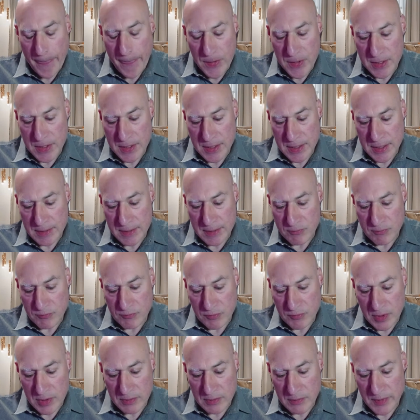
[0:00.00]

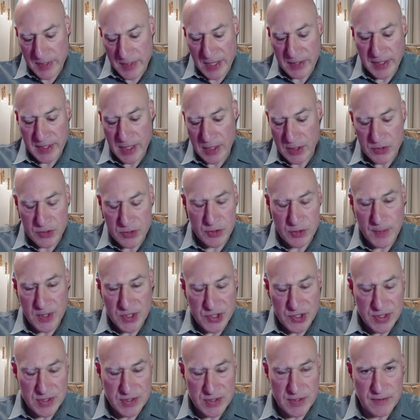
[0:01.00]
without getting too much
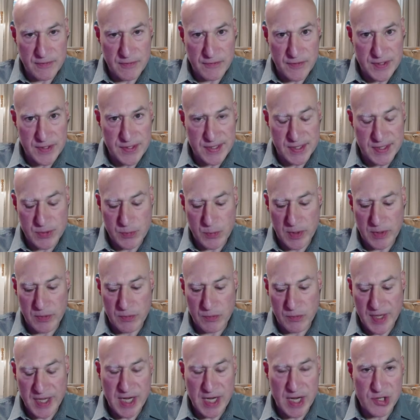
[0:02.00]
into the physics, when
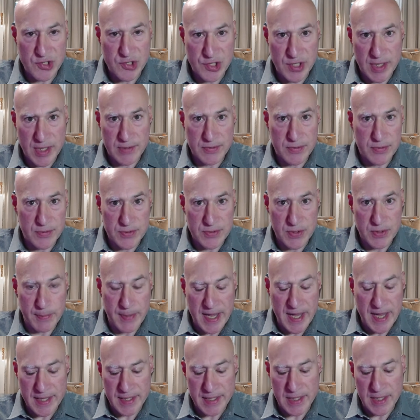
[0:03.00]
radiation enters the
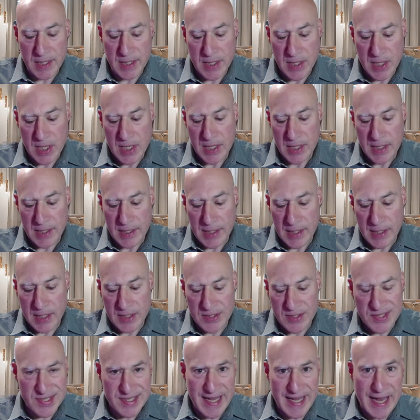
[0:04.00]
body, it
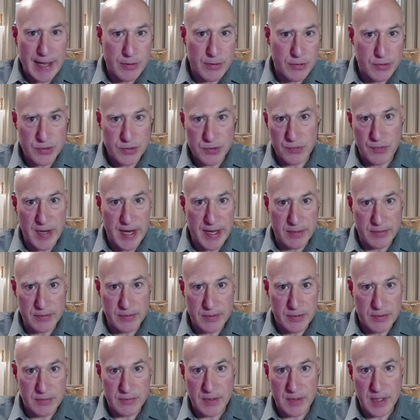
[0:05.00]
scatters around,
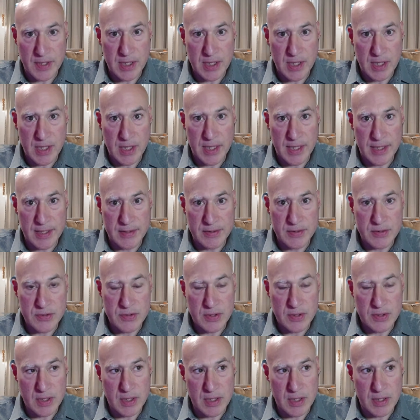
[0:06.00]
right? And
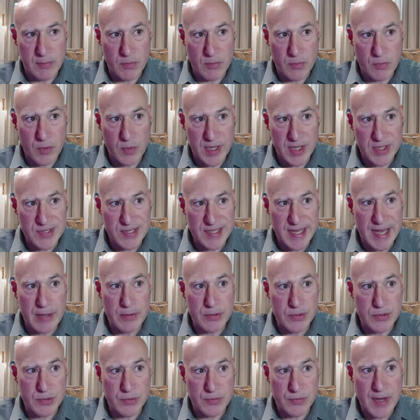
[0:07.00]
when it
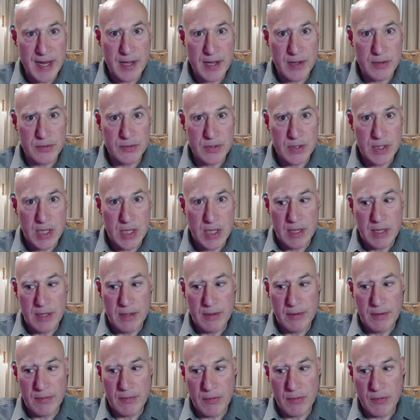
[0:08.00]
scatters around,
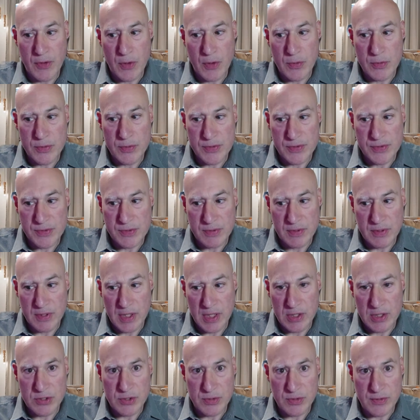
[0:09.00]
those
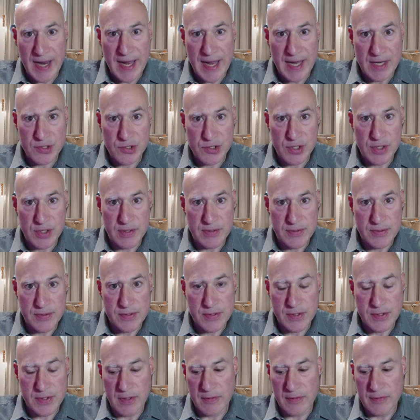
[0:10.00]

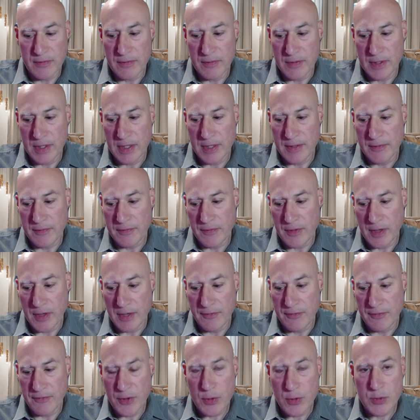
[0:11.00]
interactions of
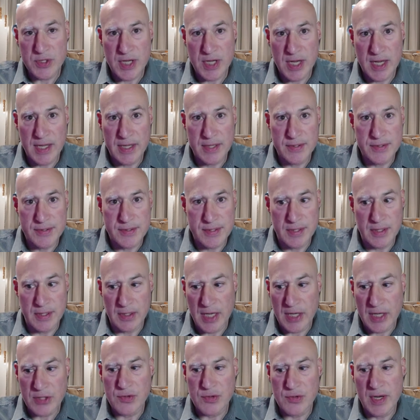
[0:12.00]
photons and
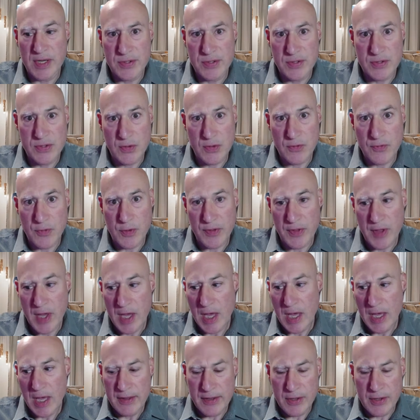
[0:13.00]
electrons and so forth,
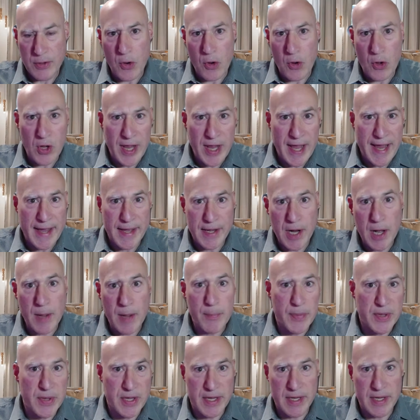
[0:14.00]
they all add
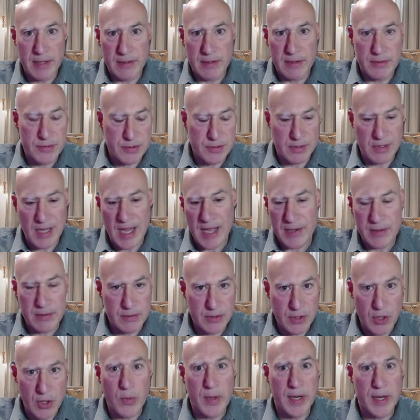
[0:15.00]
up, and there's a lot
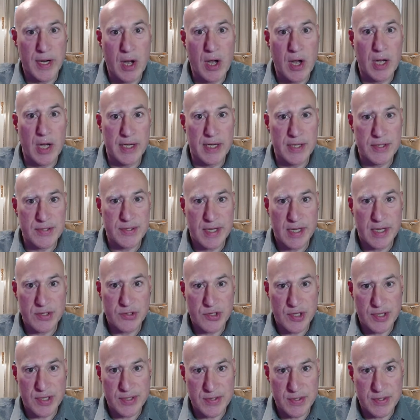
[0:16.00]
going on. It's not
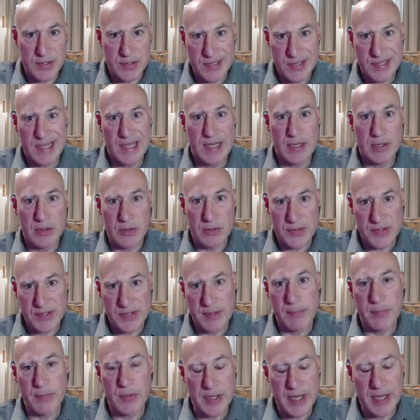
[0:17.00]
just a single
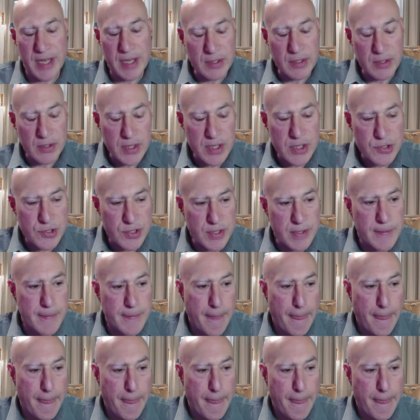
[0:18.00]
simple calculation.